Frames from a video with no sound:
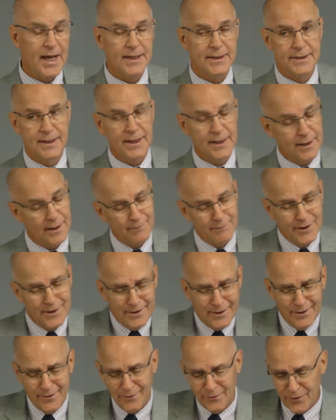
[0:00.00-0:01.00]
eighteen, I mean,
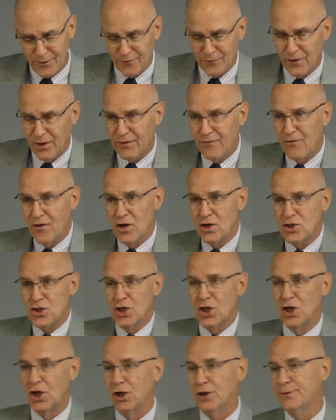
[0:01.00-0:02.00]
you know, they're fully
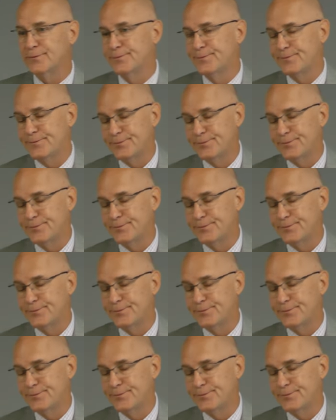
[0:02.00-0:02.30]
functional.